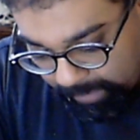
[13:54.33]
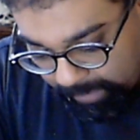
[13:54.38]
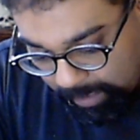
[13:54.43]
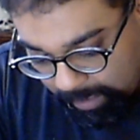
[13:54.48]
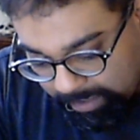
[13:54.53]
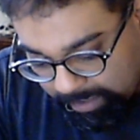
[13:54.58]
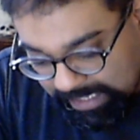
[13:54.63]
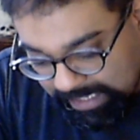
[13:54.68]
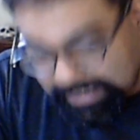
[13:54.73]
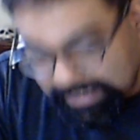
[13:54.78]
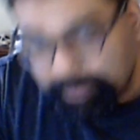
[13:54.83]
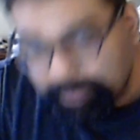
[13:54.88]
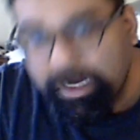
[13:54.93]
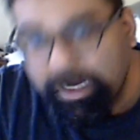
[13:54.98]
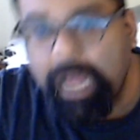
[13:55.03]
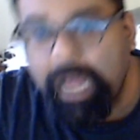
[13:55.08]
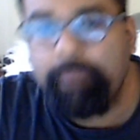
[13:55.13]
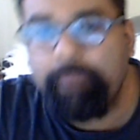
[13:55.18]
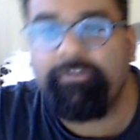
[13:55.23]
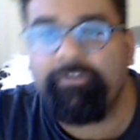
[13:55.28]
I mean, it's a
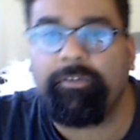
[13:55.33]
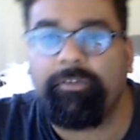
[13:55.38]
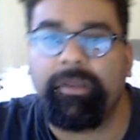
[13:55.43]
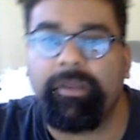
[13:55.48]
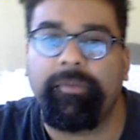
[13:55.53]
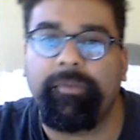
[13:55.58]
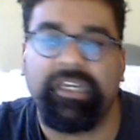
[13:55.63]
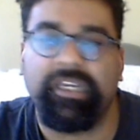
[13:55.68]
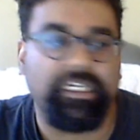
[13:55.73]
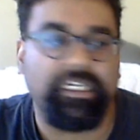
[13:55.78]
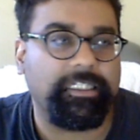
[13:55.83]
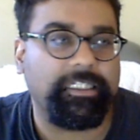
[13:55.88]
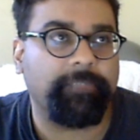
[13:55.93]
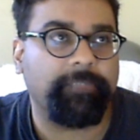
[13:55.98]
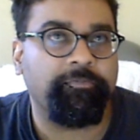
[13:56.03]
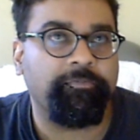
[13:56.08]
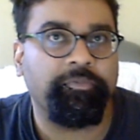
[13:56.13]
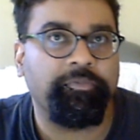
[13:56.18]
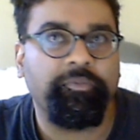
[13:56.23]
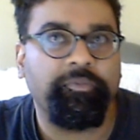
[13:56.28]
problem for me
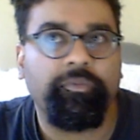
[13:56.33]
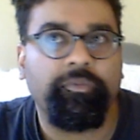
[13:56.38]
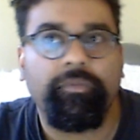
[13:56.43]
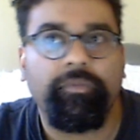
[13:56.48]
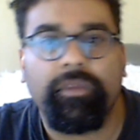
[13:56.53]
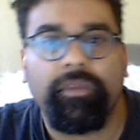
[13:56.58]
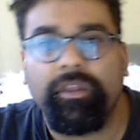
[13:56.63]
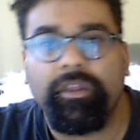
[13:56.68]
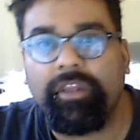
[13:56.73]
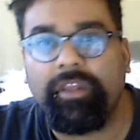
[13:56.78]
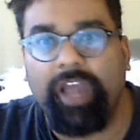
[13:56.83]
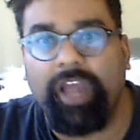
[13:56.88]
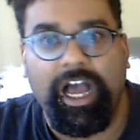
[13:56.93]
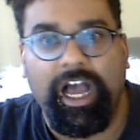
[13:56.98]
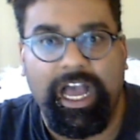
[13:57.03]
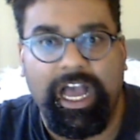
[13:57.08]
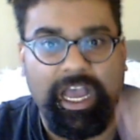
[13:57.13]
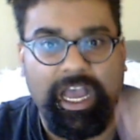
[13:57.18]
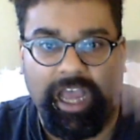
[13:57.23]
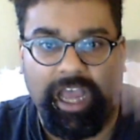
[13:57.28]
because
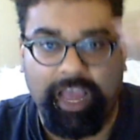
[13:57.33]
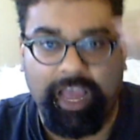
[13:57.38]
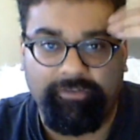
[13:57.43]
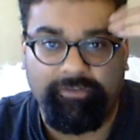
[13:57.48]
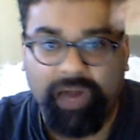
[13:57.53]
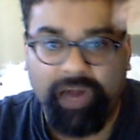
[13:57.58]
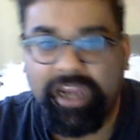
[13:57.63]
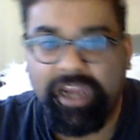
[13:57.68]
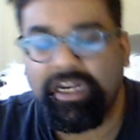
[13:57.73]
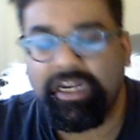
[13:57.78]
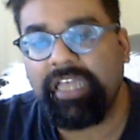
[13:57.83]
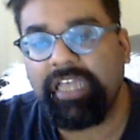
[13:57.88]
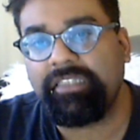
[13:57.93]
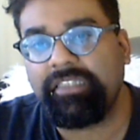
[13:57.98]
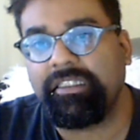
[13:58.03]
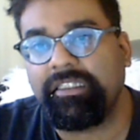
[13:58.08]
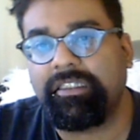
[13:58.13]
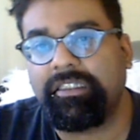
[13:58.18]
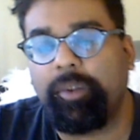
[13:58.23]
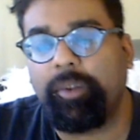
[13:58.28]
I've
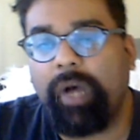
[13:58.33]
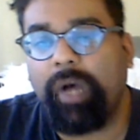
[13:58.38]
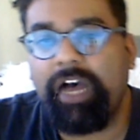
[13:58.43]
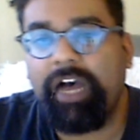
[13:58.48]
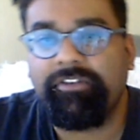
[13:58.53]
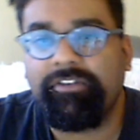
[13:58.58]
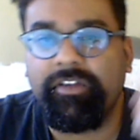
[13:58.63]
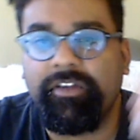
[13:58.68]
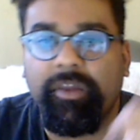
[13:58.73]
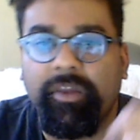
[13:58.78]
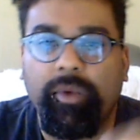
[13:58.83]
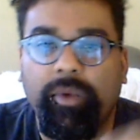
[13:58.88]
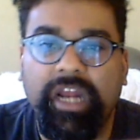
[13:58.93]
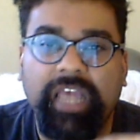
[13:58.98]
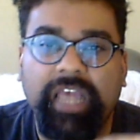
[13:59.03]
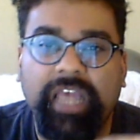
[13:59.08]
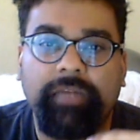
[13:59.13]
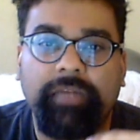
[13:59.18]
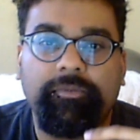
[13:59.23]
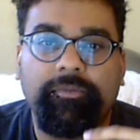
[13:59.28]
recognized it so often that when
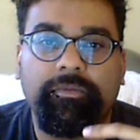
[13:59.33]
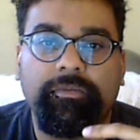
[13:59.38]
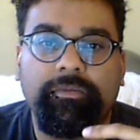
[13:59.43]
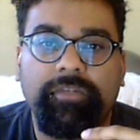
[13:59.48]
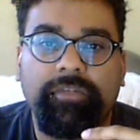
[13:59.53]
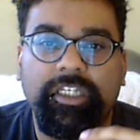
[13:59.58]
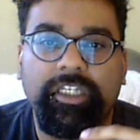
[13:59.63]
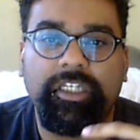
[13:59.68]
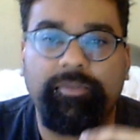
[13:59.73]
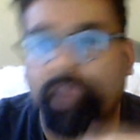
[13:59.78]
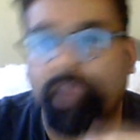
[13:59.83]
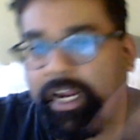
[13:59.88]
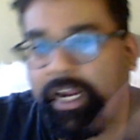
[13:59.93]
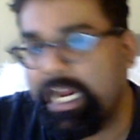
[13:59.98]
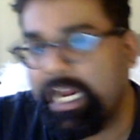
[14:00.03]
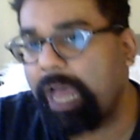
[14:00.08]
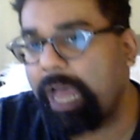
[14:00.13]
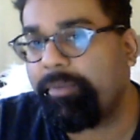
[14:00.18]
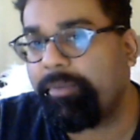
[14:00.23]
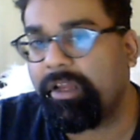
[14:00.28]
I just bring
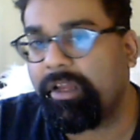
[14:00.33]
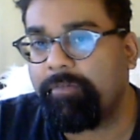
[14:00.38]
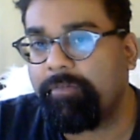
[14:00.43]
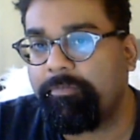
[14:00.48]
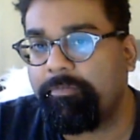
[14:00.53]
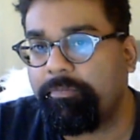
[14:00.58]
it up in a